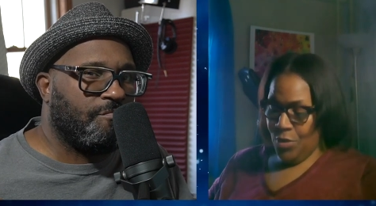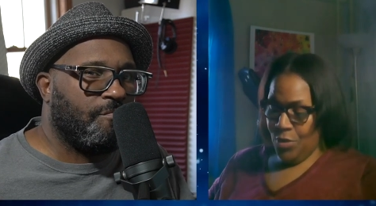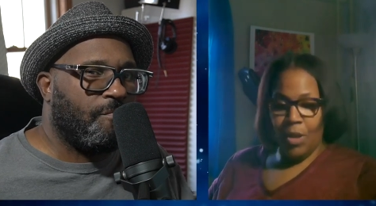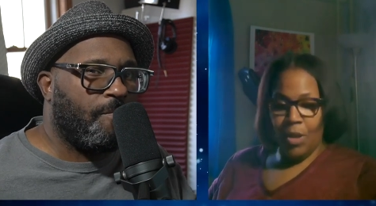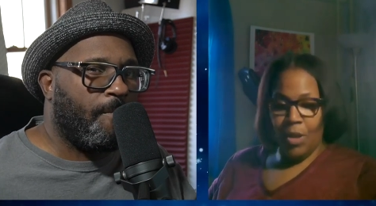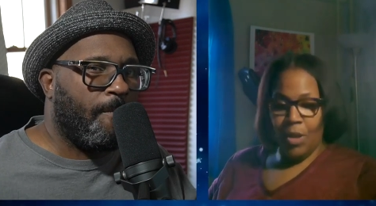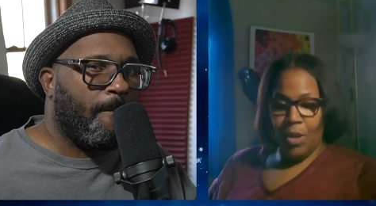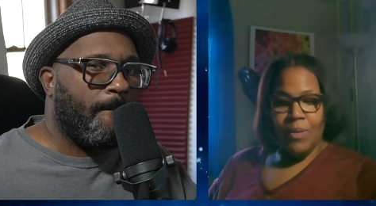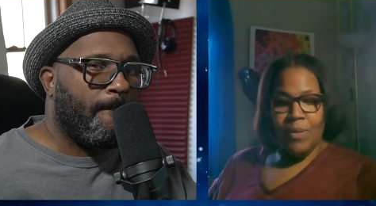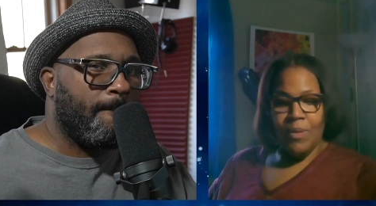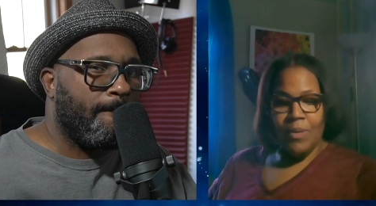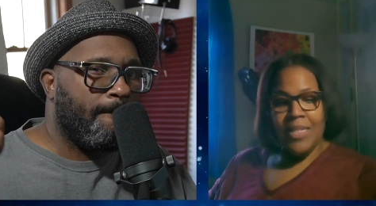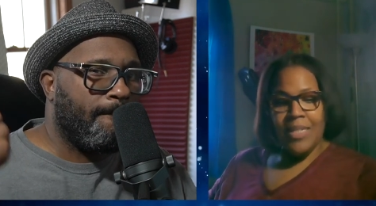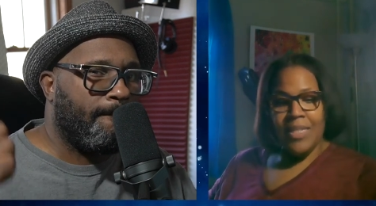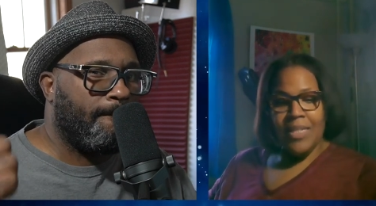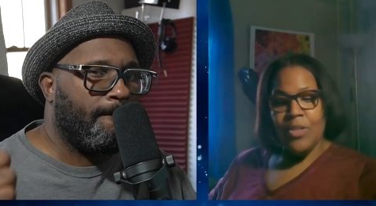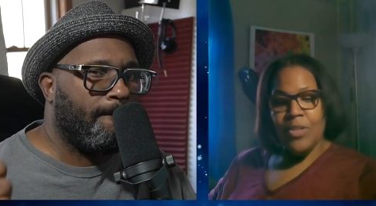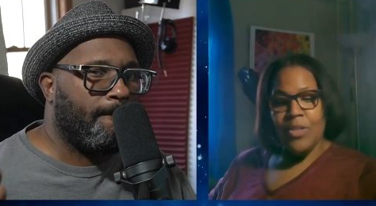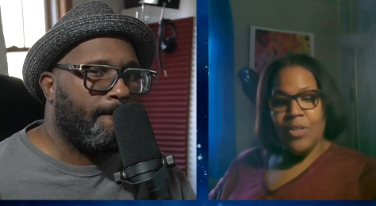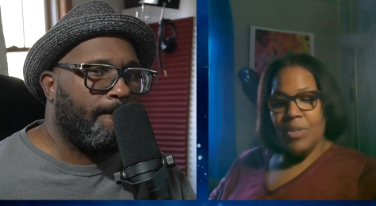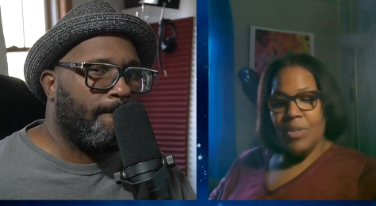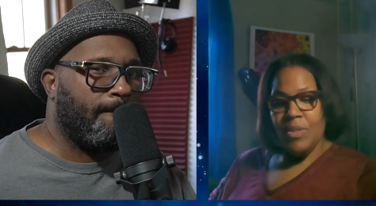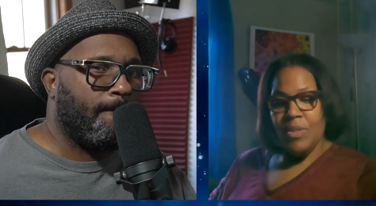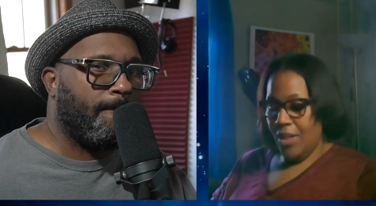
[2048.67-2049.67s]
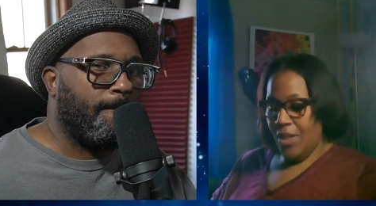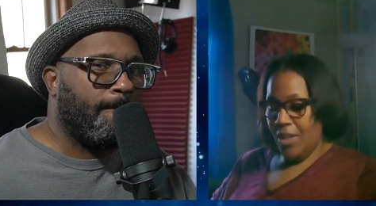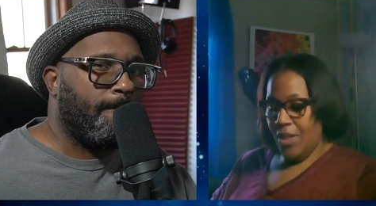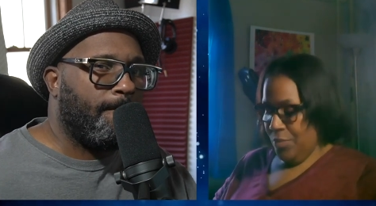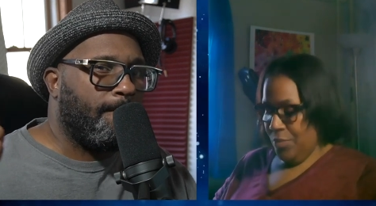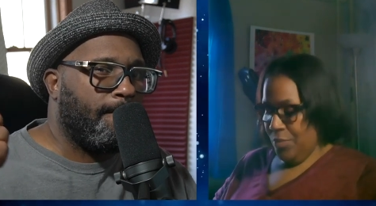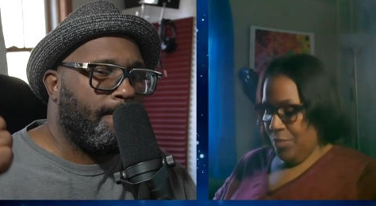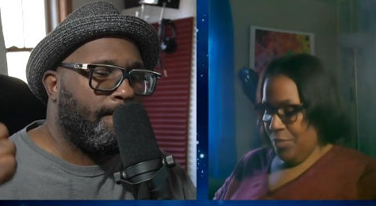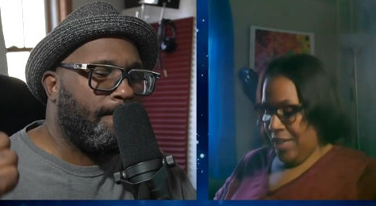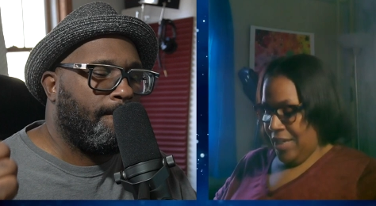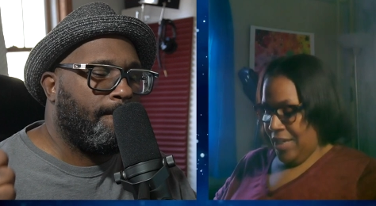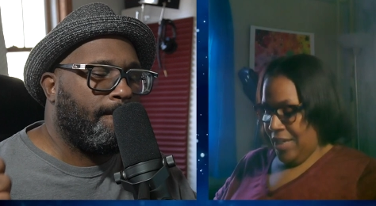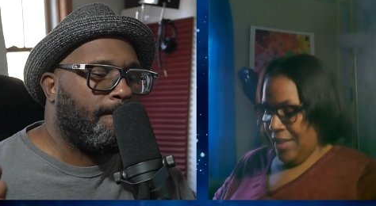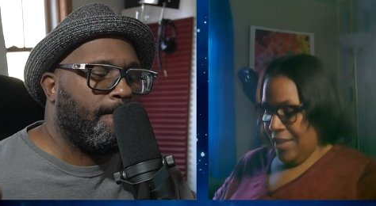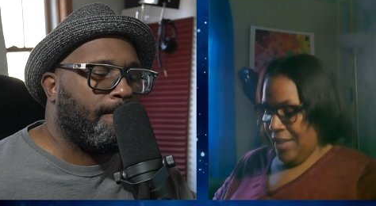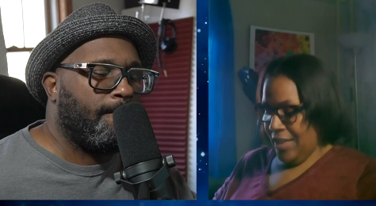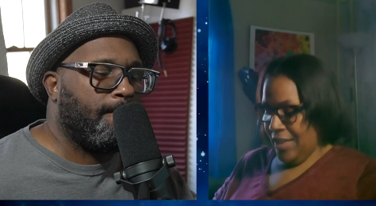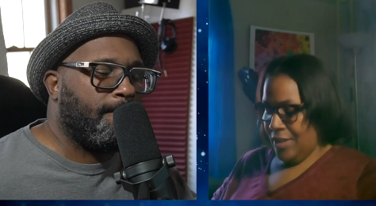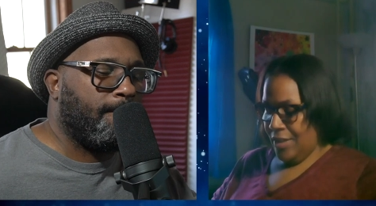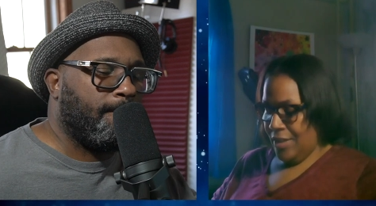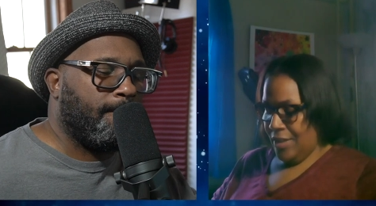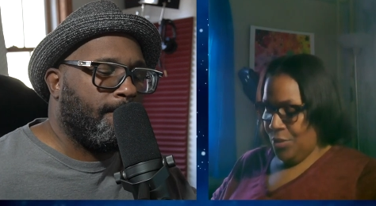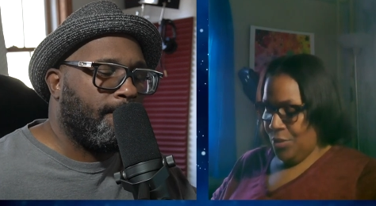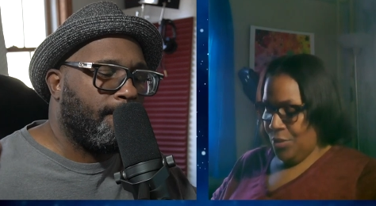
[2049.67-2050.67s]
Speaker 1: you know, things that you tell me and
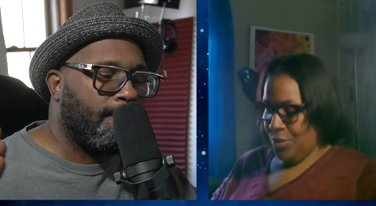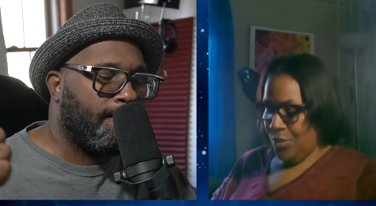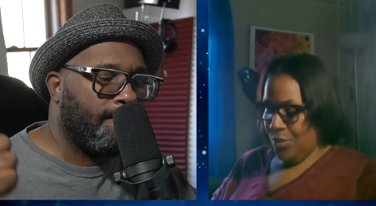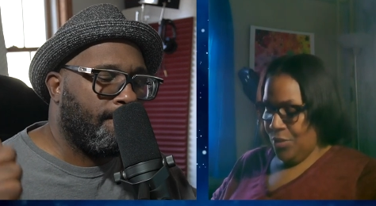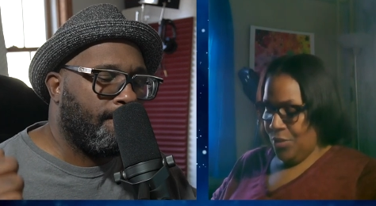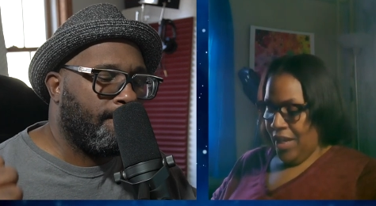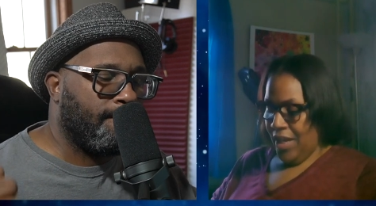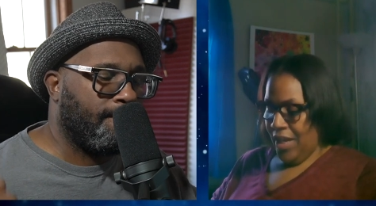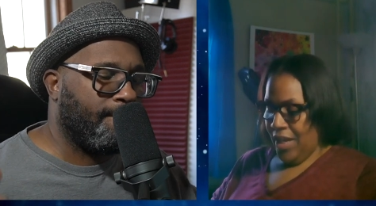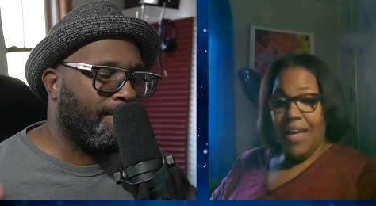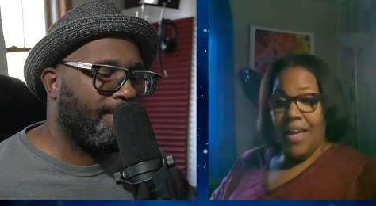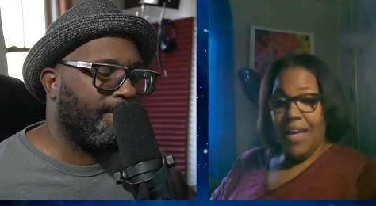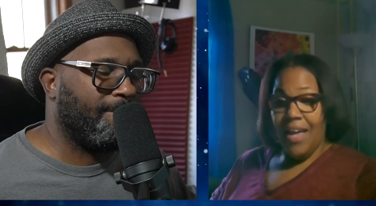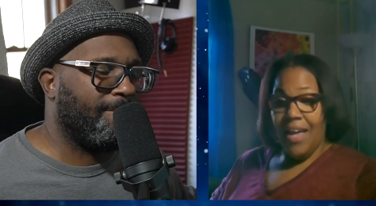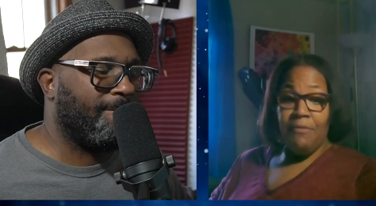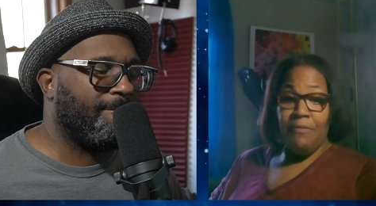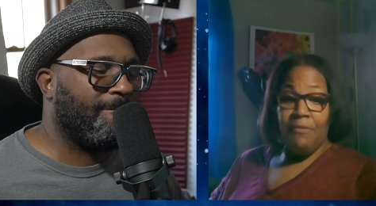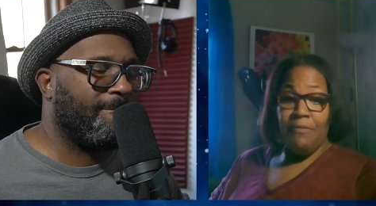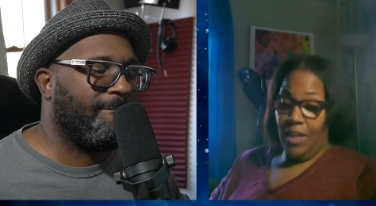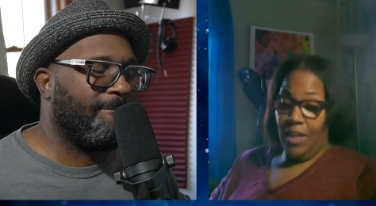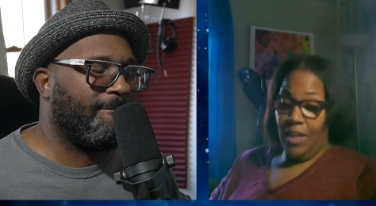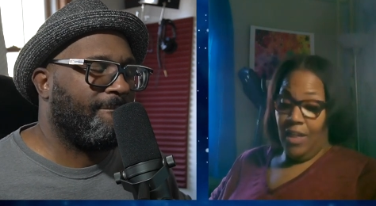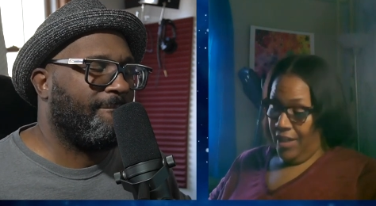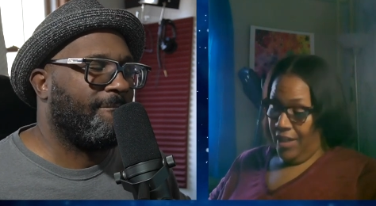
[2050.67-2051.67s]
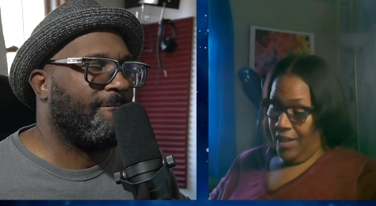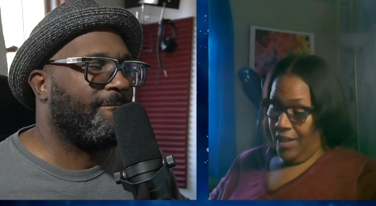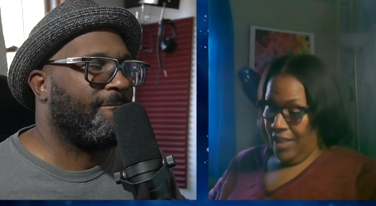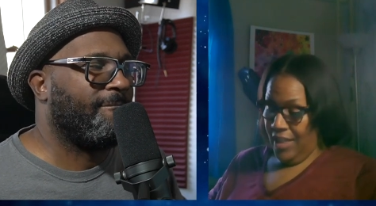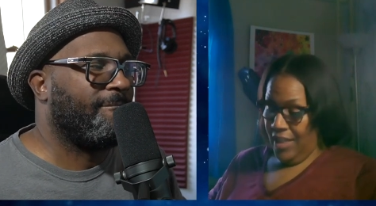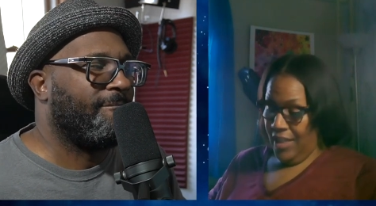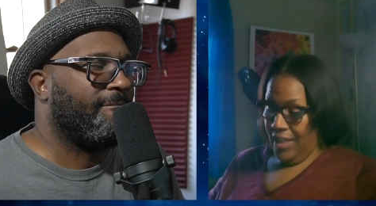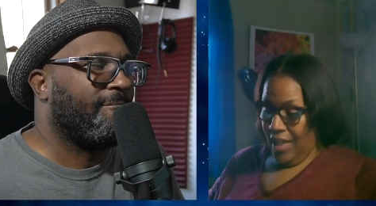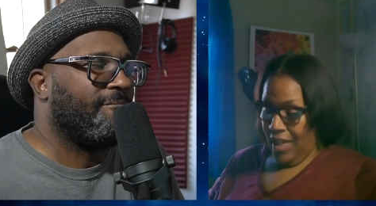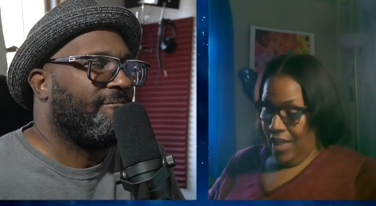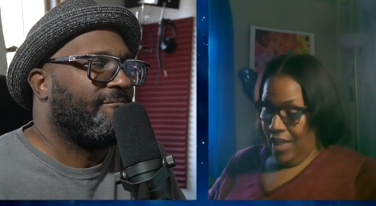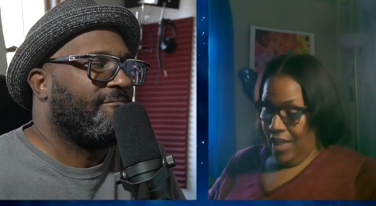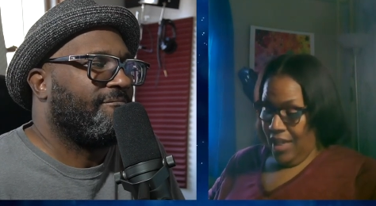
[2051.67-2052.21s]
that you have done